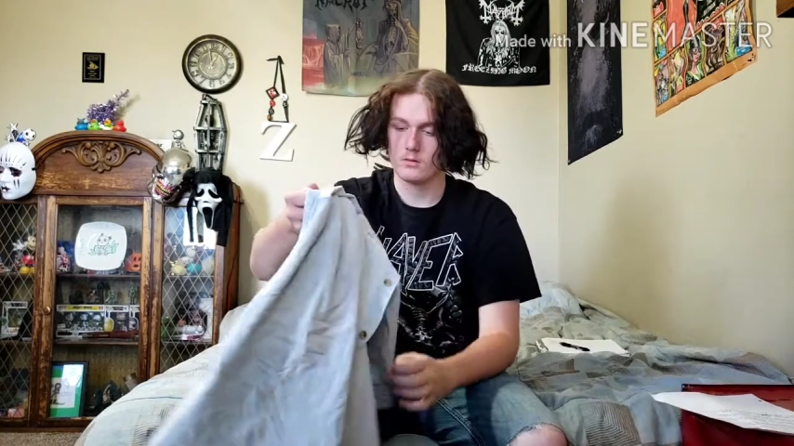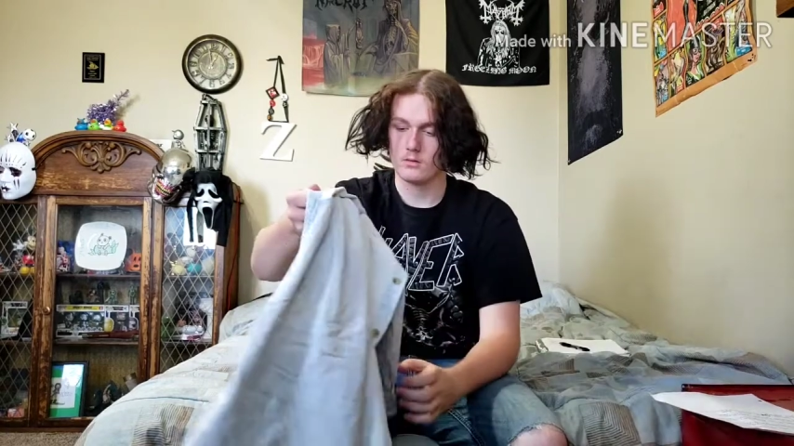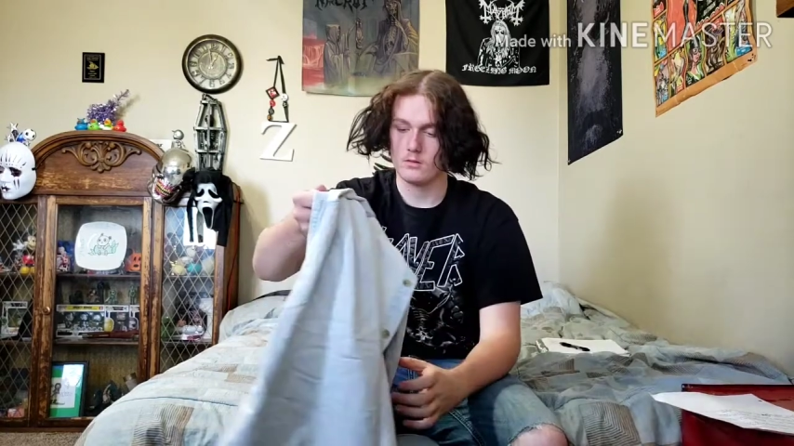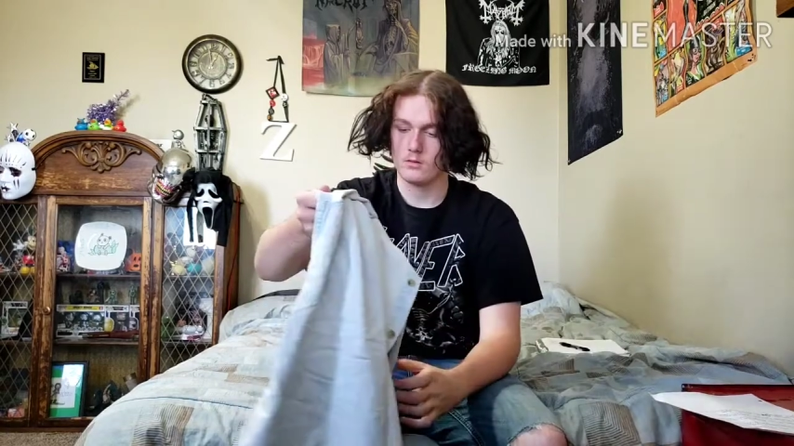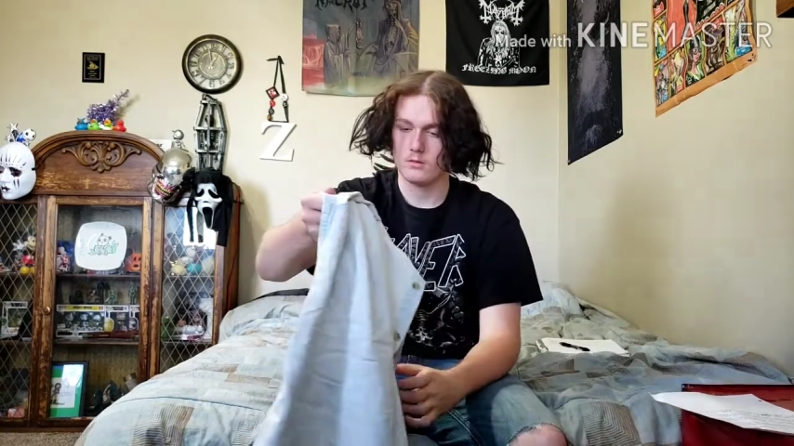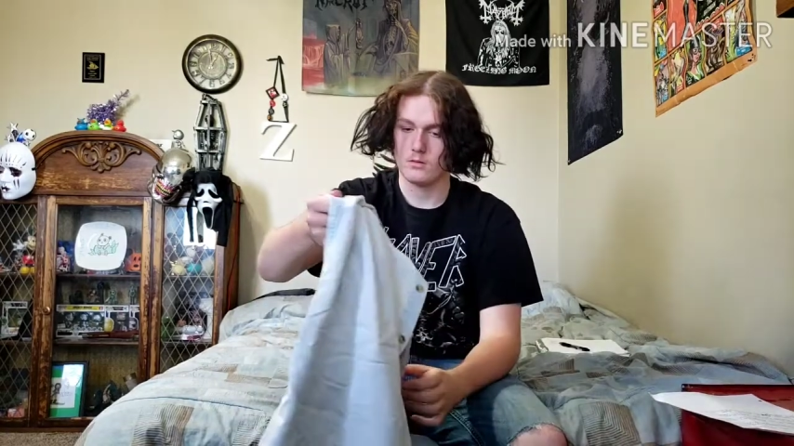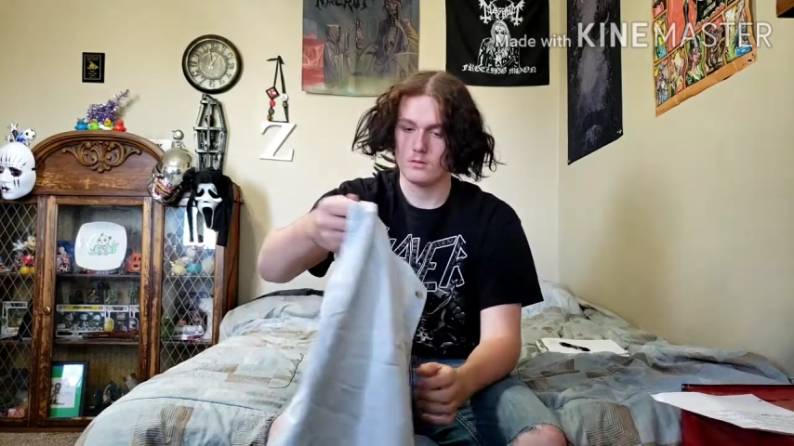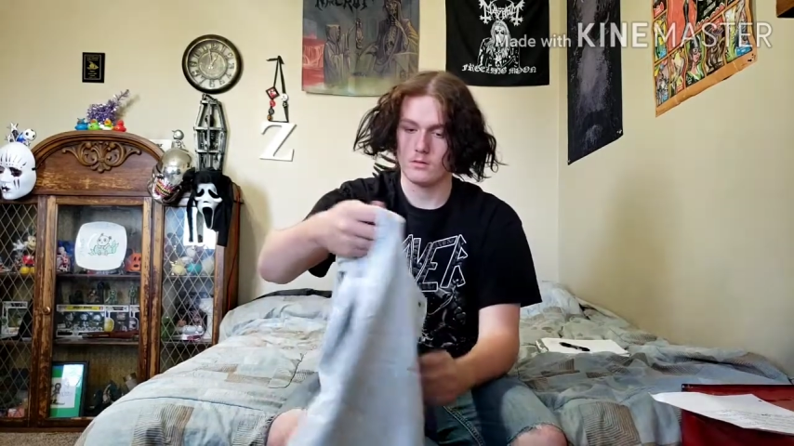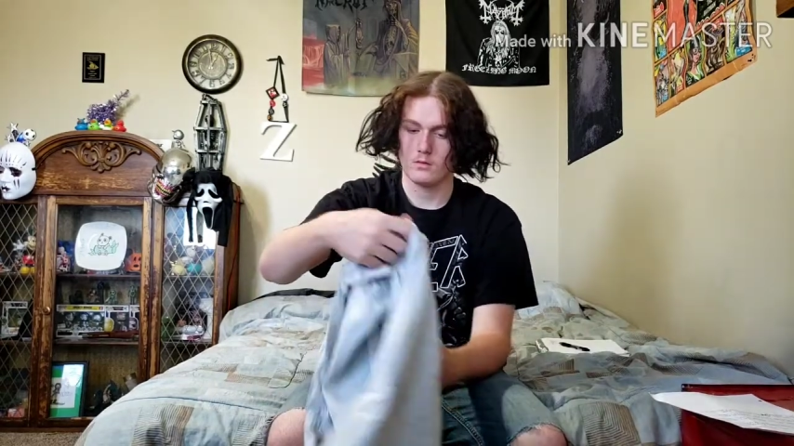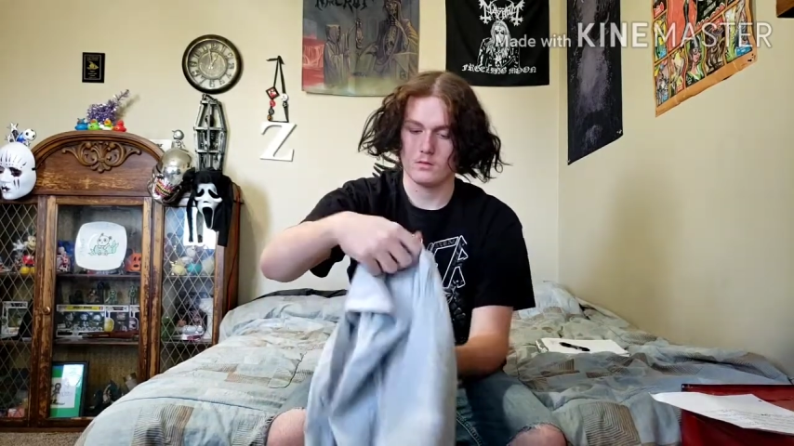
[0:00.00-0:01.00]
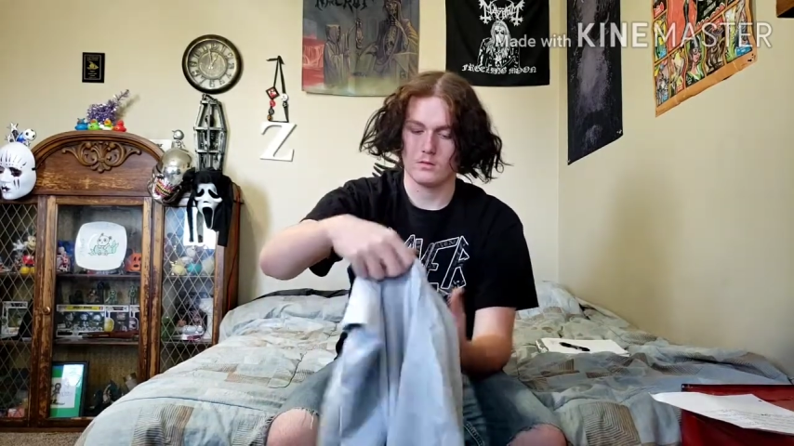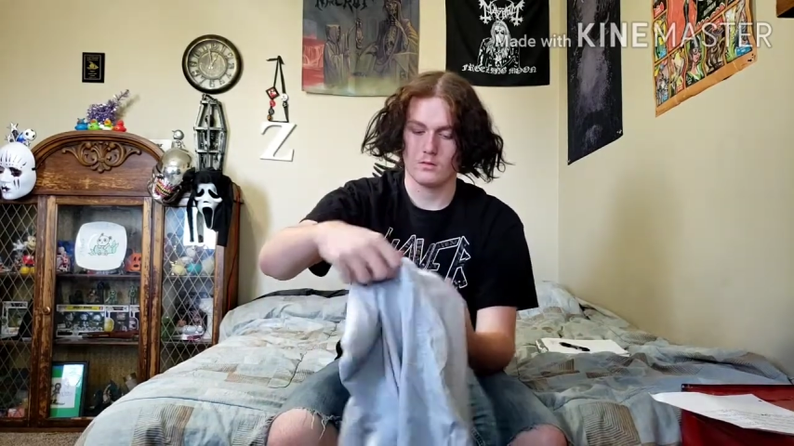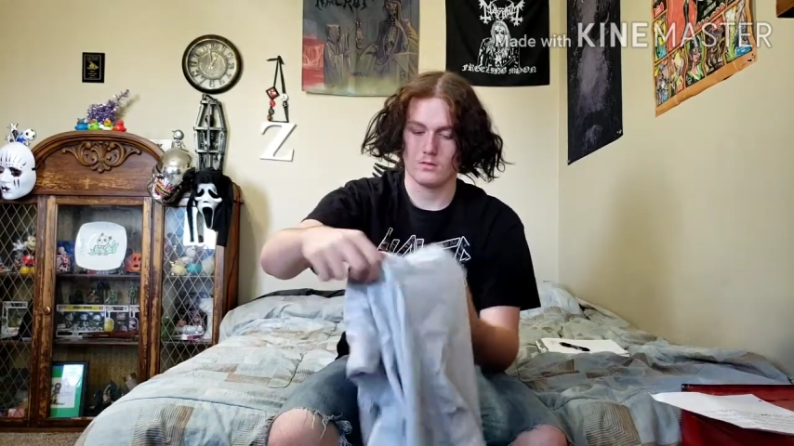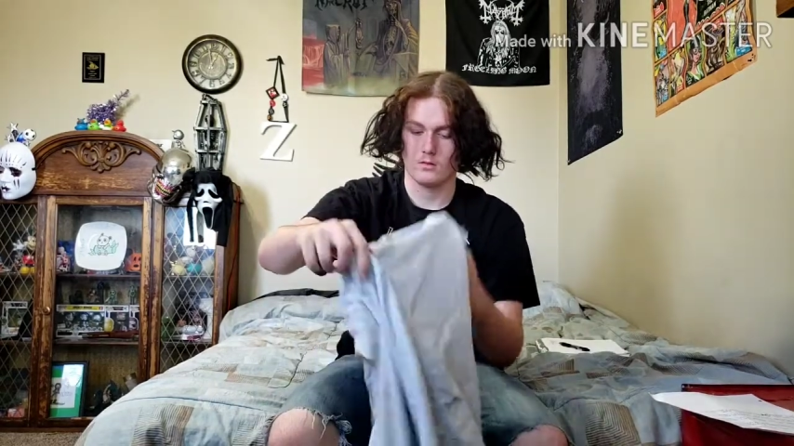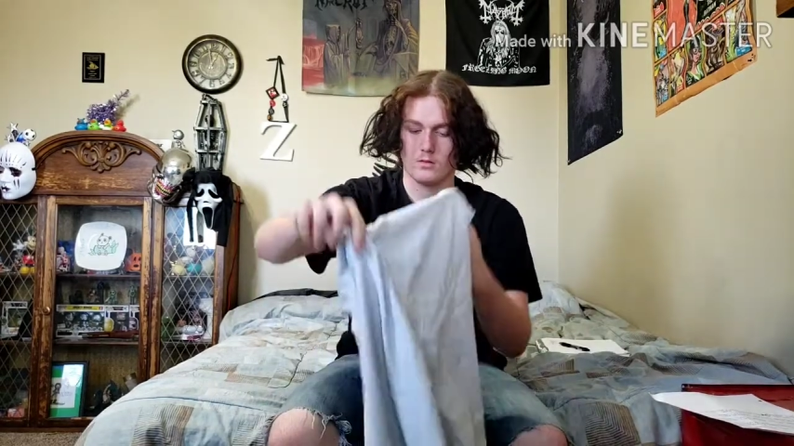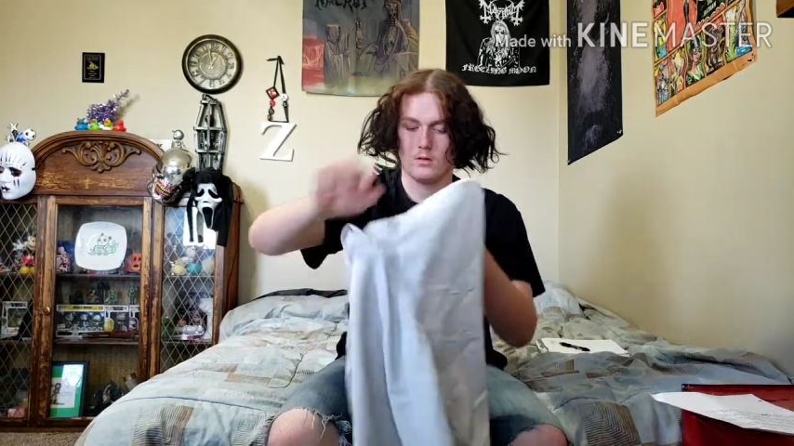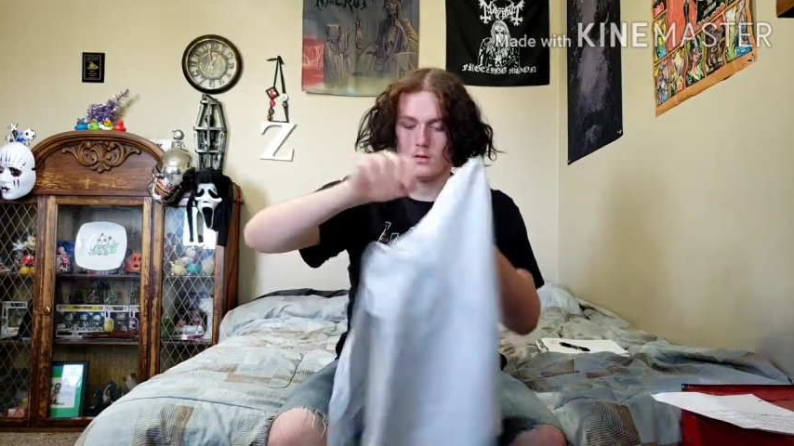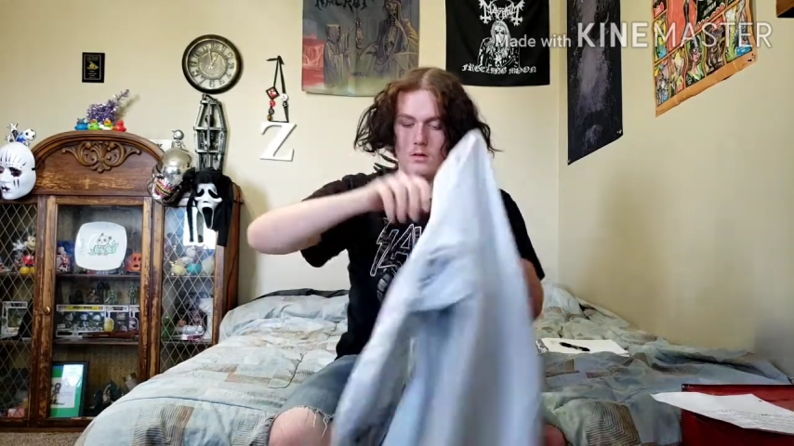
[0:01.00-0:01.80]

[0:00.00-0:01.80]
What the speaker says: Nothing is said.